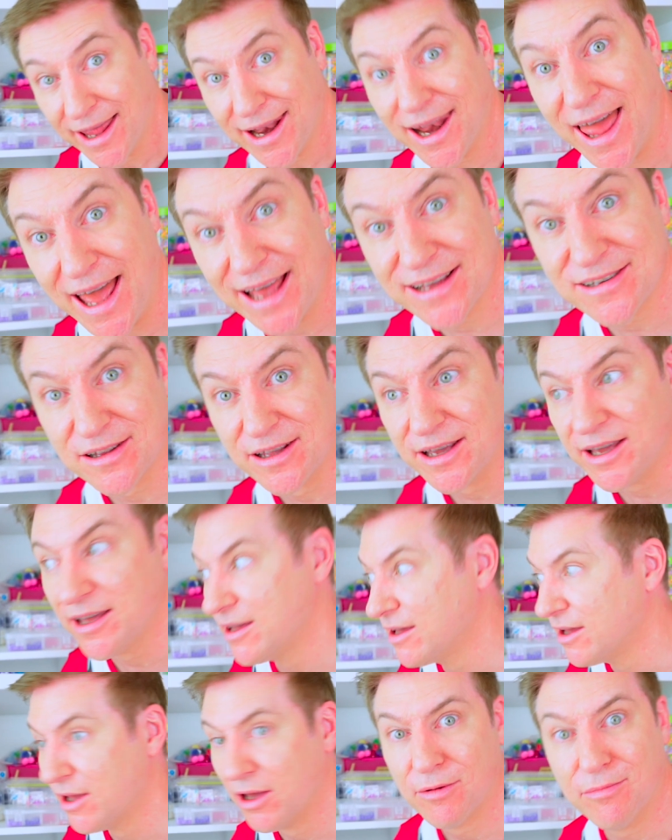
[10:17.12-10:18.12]
And lastly,
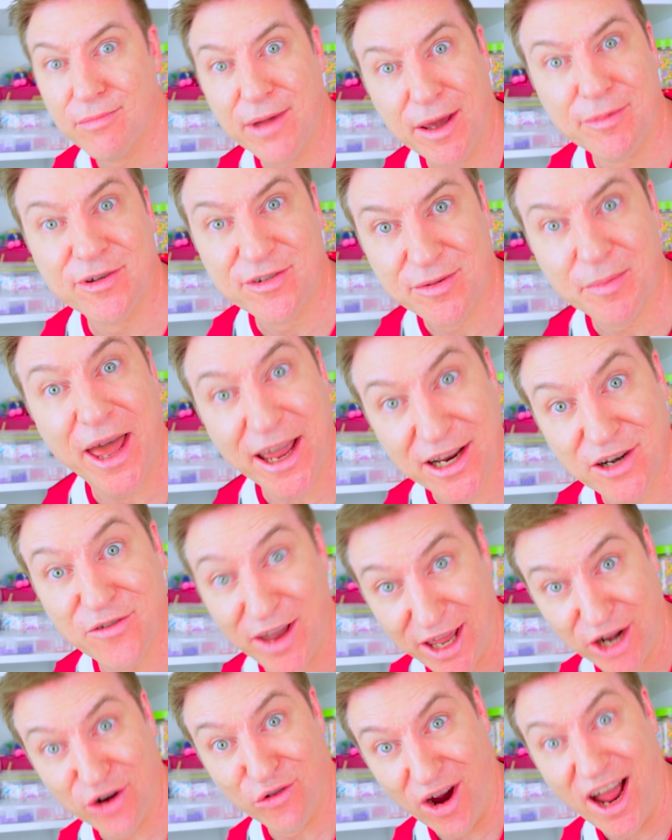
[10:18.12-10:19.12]
maybe some
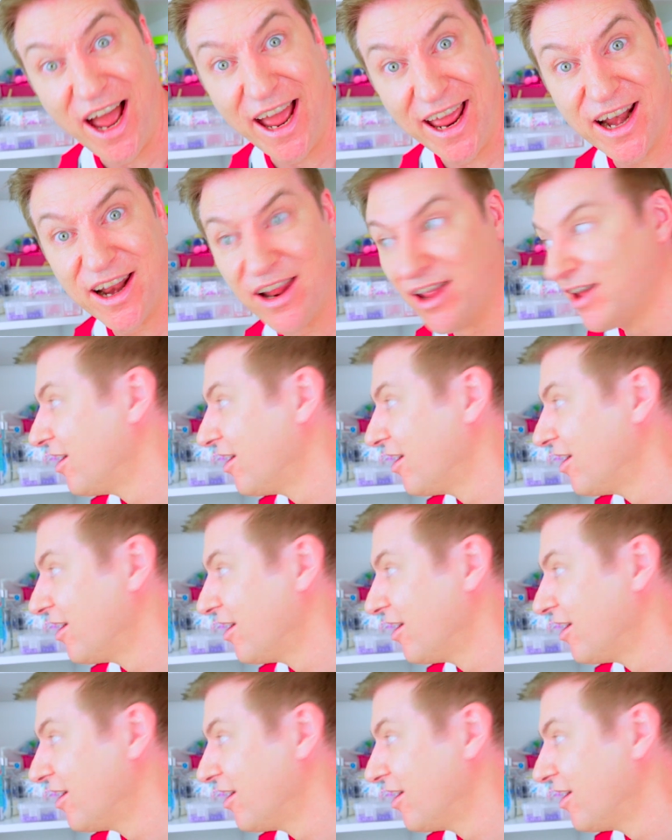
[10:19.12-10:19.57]
activator, right?